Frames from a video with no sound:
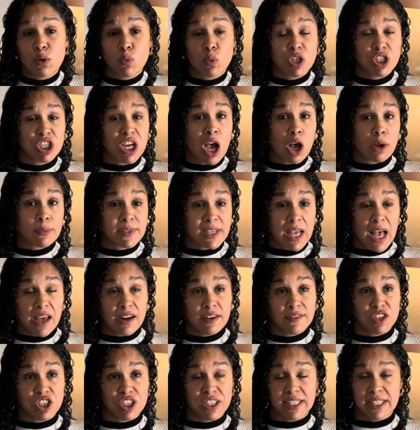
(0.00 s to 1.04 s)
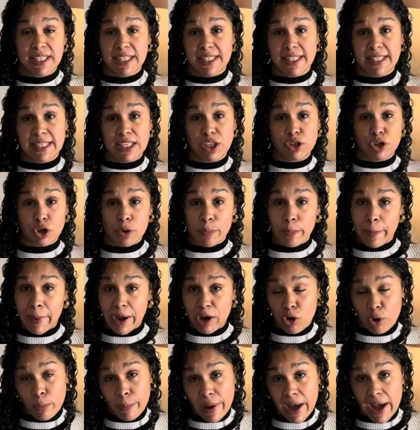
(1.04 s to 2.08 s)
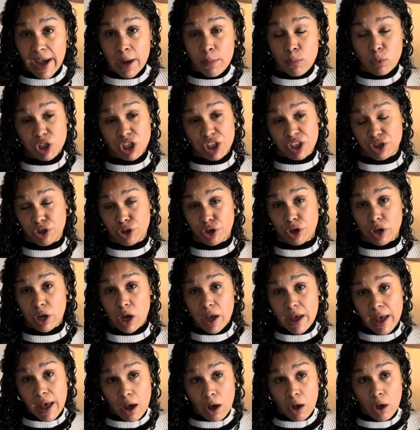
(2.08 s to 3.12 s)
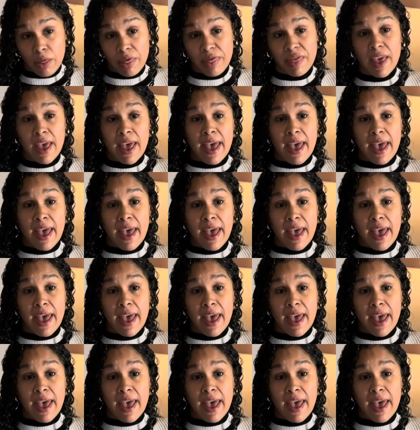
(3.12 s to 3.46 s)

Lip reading: which helps kind of just to see your microbiome, which is your gut health,